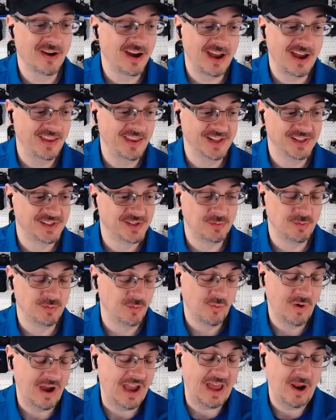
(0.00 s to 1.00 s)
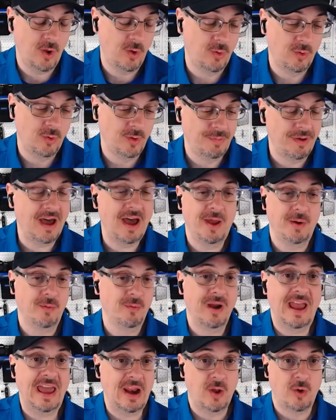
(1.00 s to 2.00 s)
and it's rat hole upon
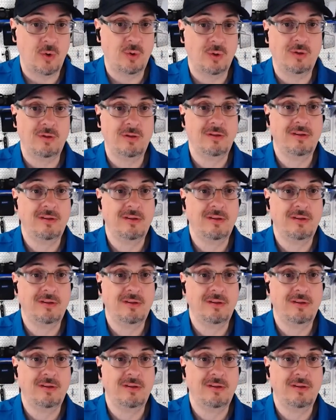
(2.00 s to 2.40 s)
rat hole.